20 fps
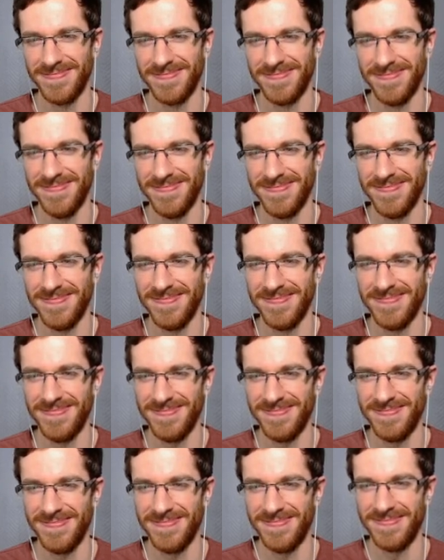
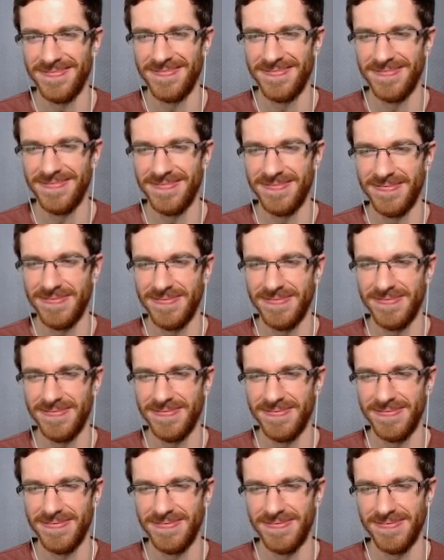
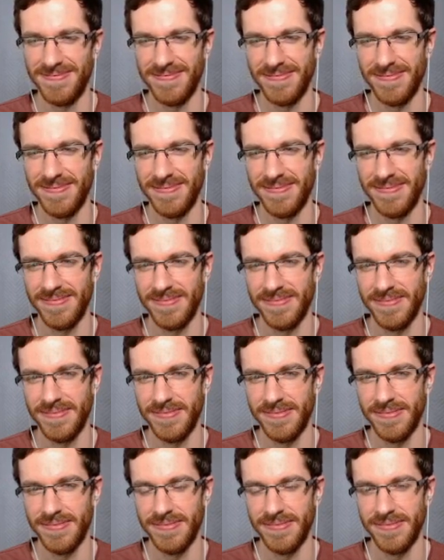
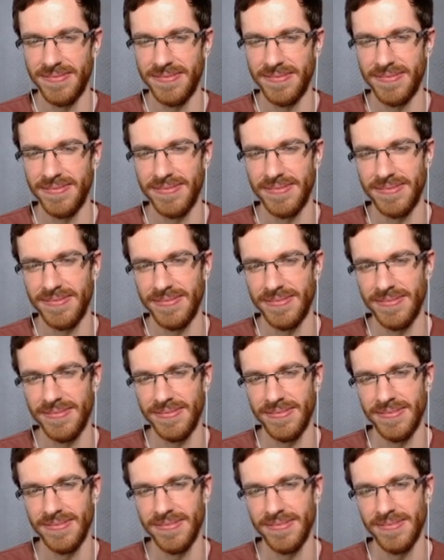
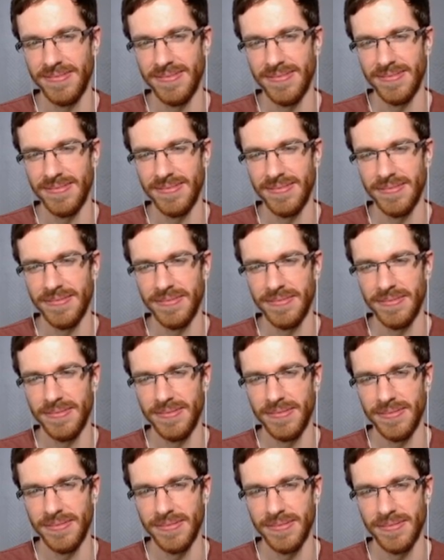
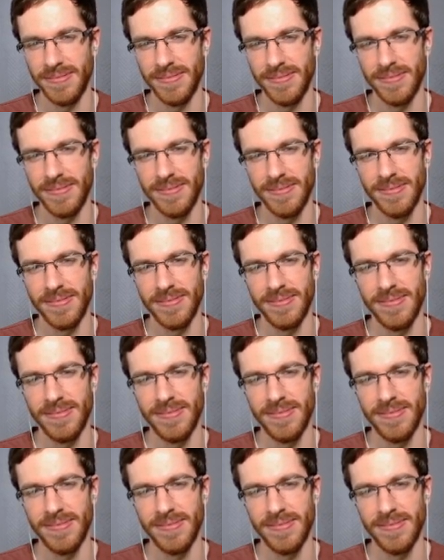No words are spoken by the person on screen.